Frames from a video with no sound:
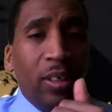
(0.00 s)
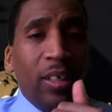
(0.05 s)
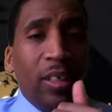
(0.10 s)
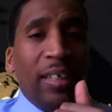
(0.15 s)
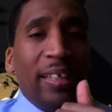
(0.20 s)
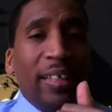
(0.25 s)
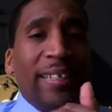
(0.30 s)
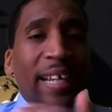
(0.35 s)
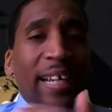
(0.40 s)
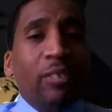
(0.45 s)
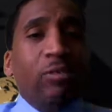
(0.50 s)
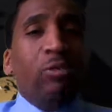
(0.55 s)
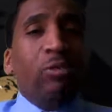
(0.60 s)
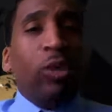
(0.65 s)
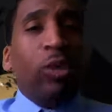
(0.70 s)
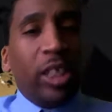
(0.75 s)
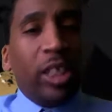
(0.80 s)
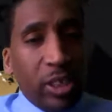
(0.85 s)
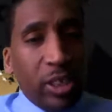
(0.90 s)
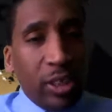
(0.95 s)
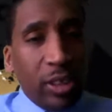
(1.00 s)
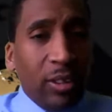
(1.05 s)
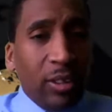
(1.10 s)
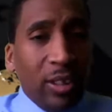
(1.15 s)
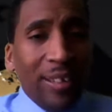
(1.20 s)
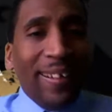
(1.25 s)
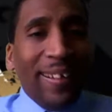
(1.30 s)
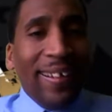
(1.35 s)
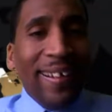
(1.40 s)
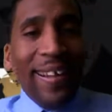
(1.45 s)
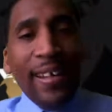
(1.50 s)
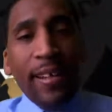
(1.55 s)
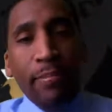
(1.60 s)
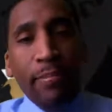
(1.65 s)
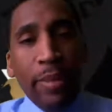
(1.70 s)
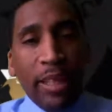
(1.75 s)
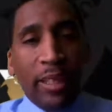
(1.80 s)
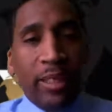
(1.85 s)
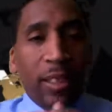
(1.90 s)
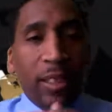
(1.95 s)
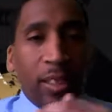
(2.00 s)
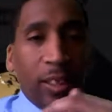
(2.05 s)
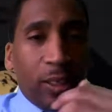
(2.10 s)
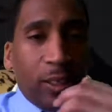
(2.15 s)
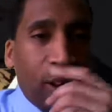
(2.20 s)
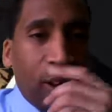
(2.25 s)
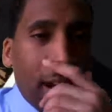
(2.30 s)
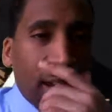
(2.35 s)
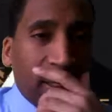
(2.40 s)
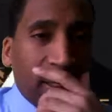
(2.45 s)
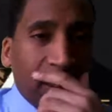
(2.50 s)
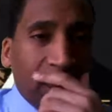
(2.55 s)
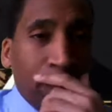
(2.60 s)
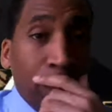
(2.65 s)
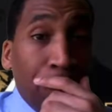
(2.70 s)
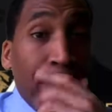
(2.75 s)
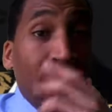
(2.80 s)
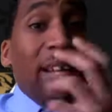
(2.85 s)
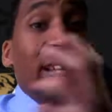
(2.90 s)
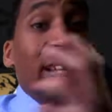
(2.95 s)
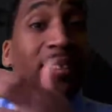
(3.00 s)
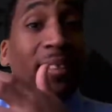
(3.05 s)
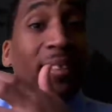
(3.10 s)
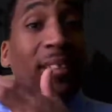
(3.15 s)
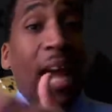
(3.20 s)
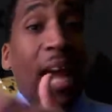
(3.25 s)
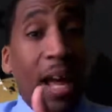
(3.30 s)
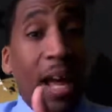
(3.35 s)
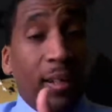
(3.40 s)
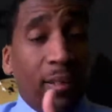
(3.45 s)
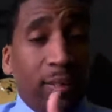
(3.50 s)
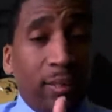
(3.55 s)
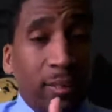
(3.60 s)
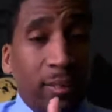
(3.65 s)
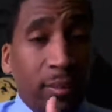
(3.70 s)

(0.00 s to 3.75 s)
getting richer in the midst of the crisis? Billions of dollars.